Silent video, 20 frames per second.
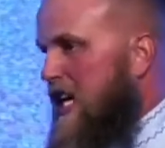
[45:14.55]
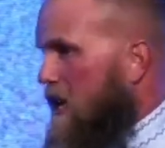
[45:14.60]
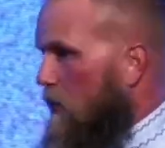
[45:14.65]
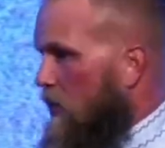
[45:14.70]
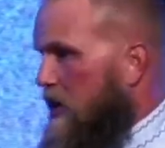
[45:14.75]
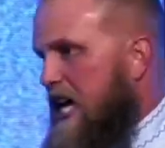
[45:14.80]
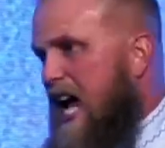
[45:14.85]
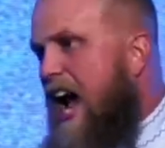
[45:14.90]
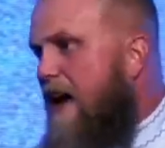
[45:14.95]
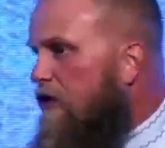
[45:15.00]

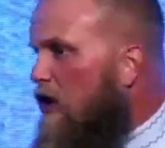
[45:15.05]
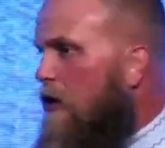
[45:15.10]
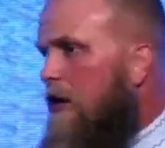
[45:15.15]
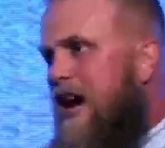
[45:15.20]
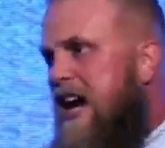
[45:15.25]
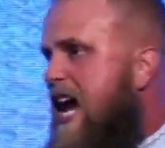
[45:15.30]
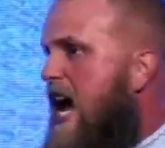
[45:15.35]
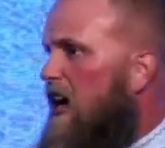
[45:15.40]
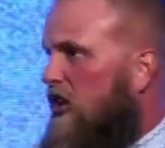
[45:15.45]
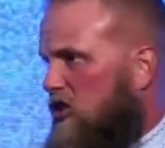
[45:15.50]
And when
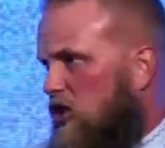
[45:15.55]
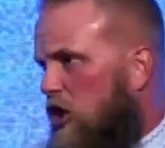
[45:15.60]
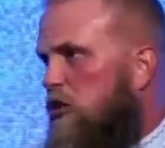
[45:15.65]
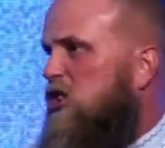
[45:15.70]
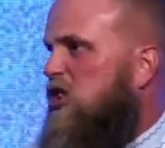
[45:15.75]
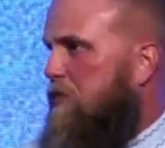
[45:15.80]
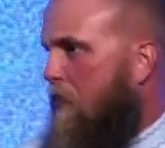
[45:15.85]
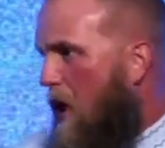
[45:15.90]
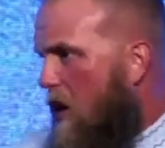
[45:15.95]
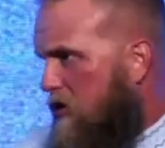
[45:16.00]
everyone else who
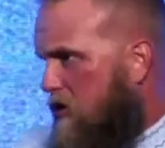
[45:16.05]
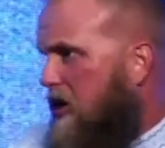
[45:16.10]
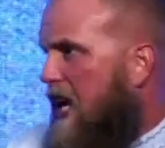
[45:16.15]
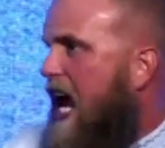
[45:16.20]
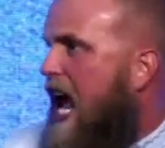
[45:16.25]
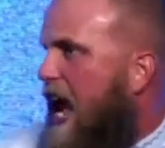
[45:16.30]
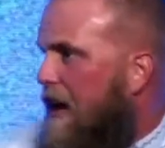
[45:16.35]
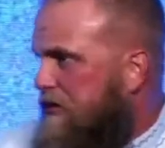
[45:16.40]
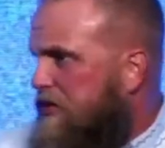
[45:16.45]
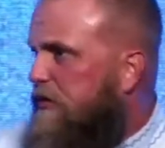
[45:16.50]
was supposed
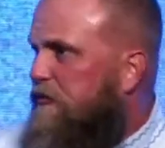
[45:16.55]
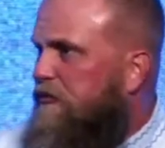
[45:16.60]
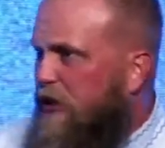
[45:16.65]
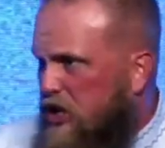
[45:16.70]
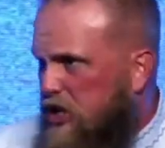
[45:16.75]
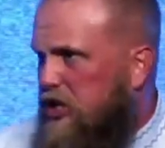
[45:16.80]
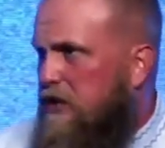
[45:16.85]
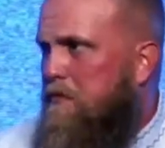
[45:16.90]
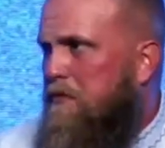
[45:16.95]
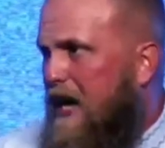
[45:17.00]
to have some
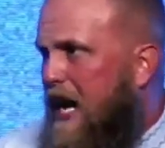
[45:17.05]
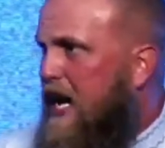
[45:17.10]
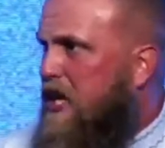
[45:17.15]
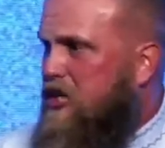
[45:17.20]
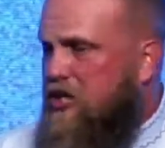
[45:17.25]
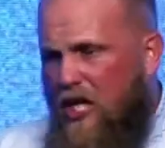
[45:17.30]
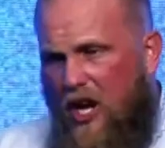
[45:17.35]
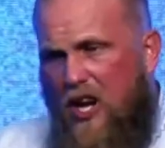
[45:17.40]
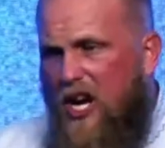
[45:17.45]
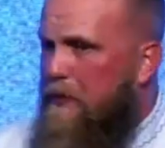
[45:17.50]
fish and
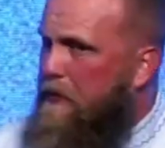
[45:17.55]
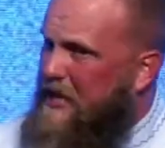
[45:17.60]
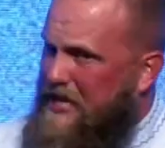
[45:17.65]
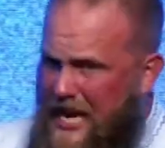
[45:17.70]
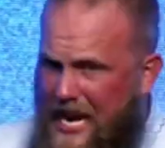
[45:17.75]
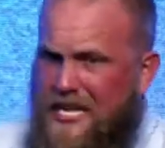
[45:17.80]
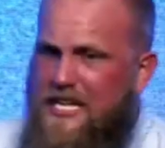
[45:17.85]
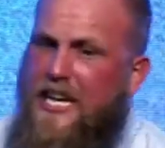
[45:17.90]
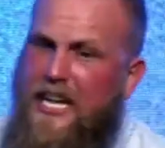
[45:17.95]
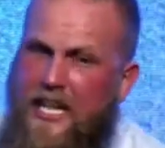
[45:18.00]
bread showed up and they